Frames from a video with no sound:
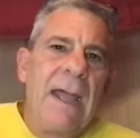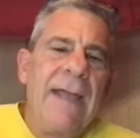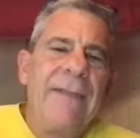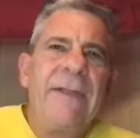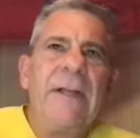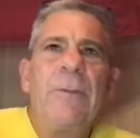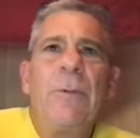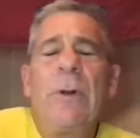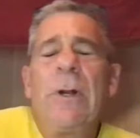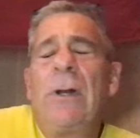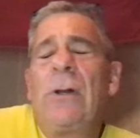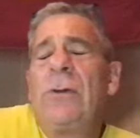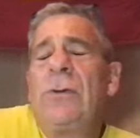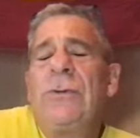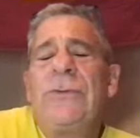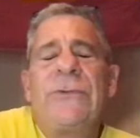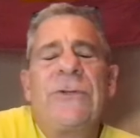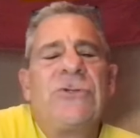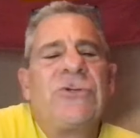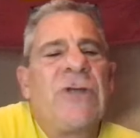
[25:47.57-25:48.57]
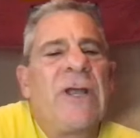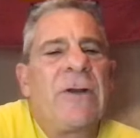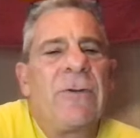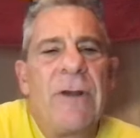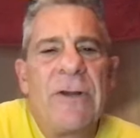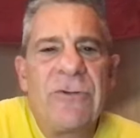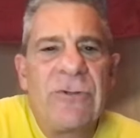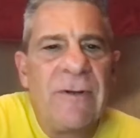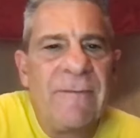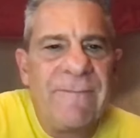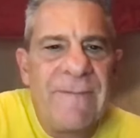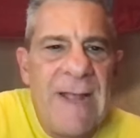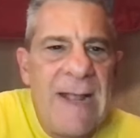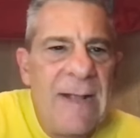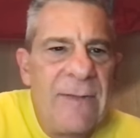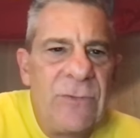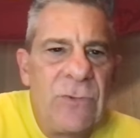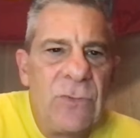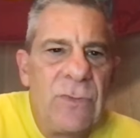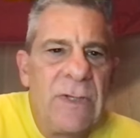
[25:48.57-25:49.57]
I think we're going to lose a generation of
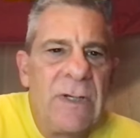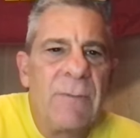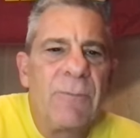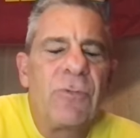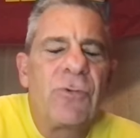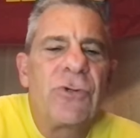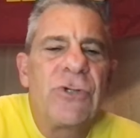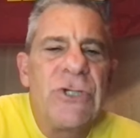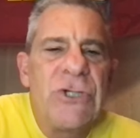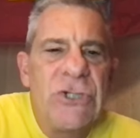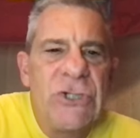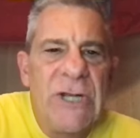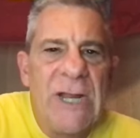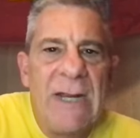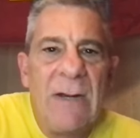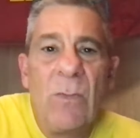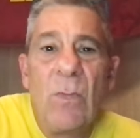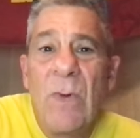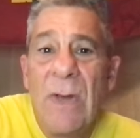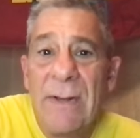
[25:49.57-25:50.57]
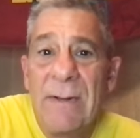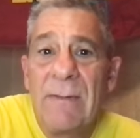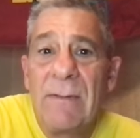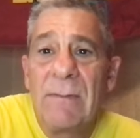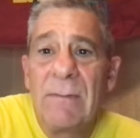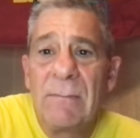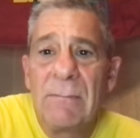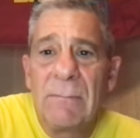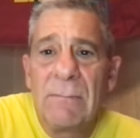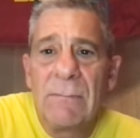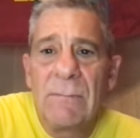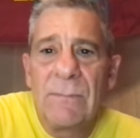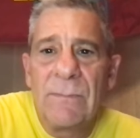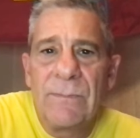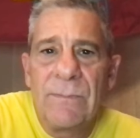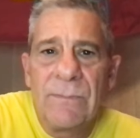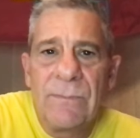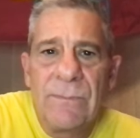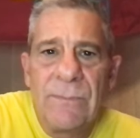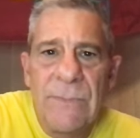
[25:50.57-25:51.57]
fans who can appreciate what
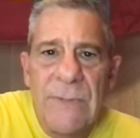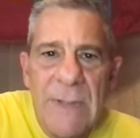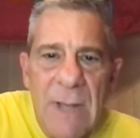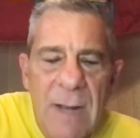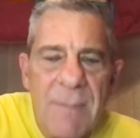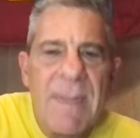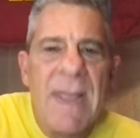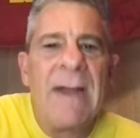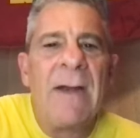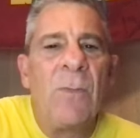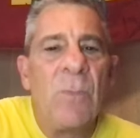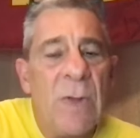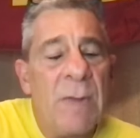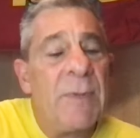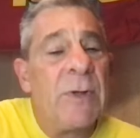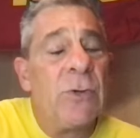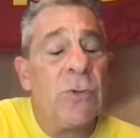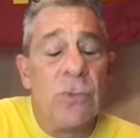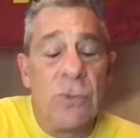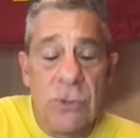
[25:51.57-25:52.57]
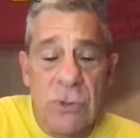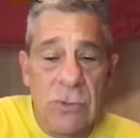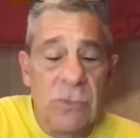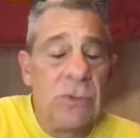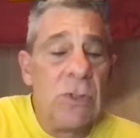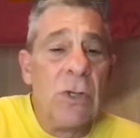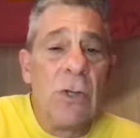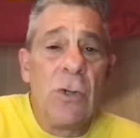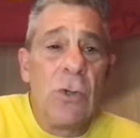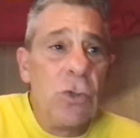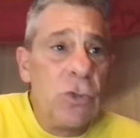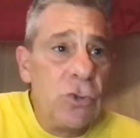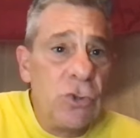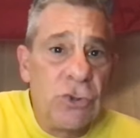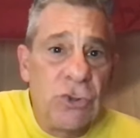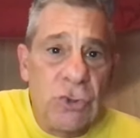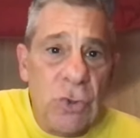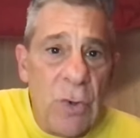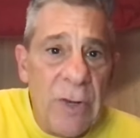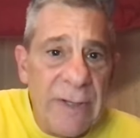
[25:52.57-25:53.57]
the young men and women who
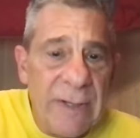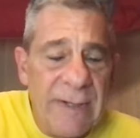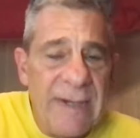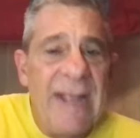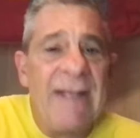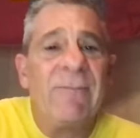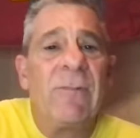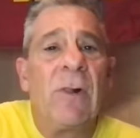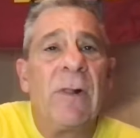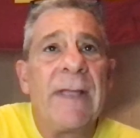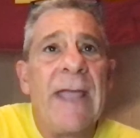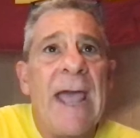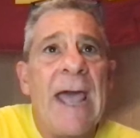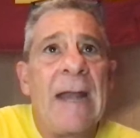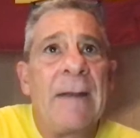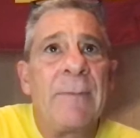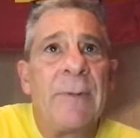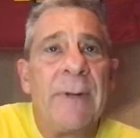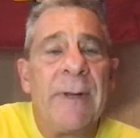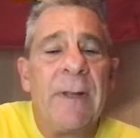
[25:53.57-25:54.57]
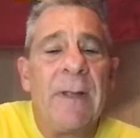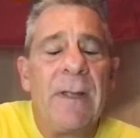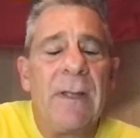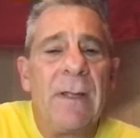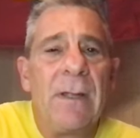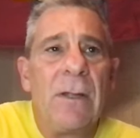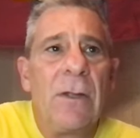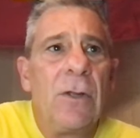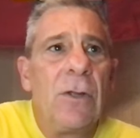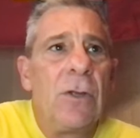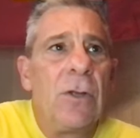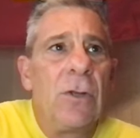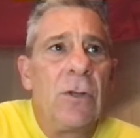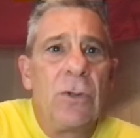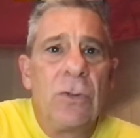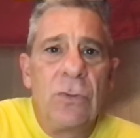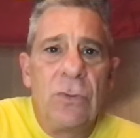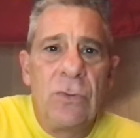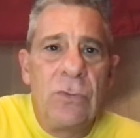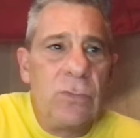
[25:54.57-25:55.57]
join the Naval Academy,
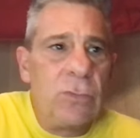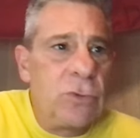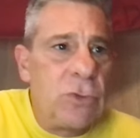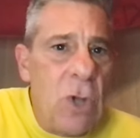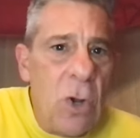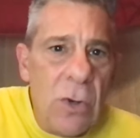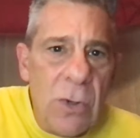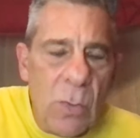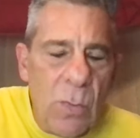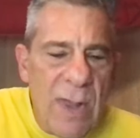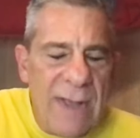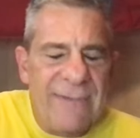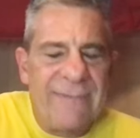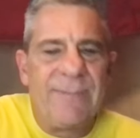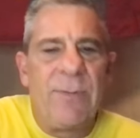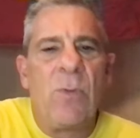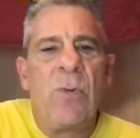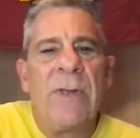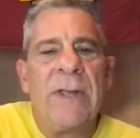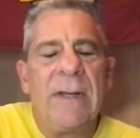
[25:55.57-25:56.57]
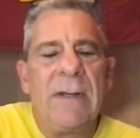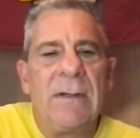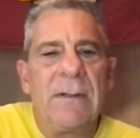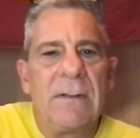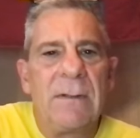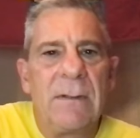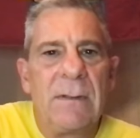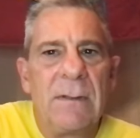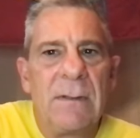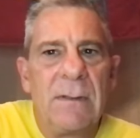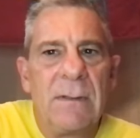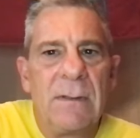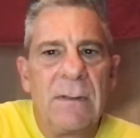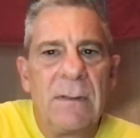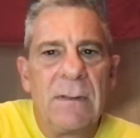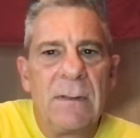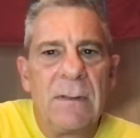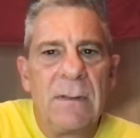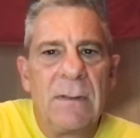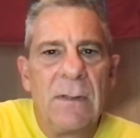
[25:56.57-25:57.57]
who go to West Point,
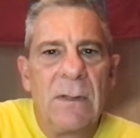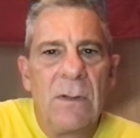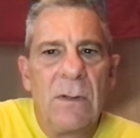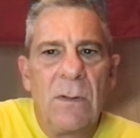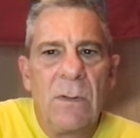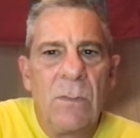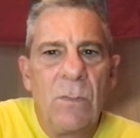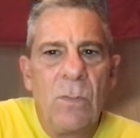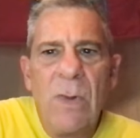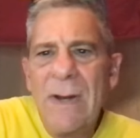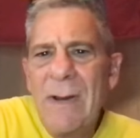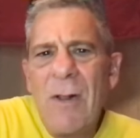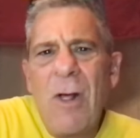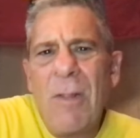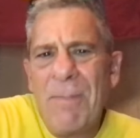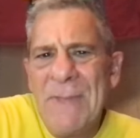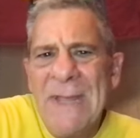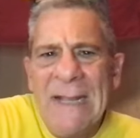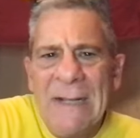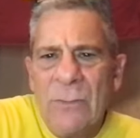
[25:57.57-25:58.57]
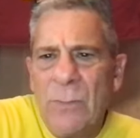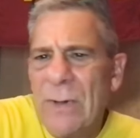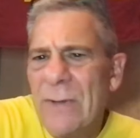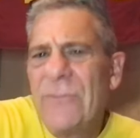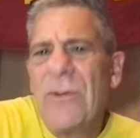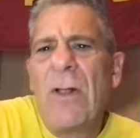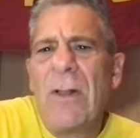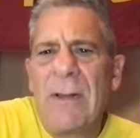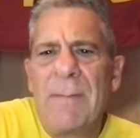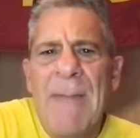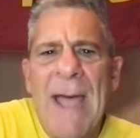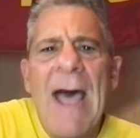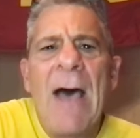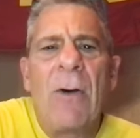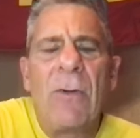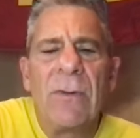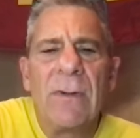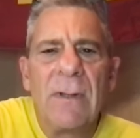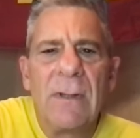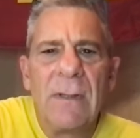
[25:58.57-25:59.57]
what it all means, what it's all
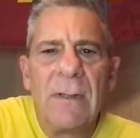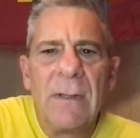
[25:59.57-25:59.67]
about.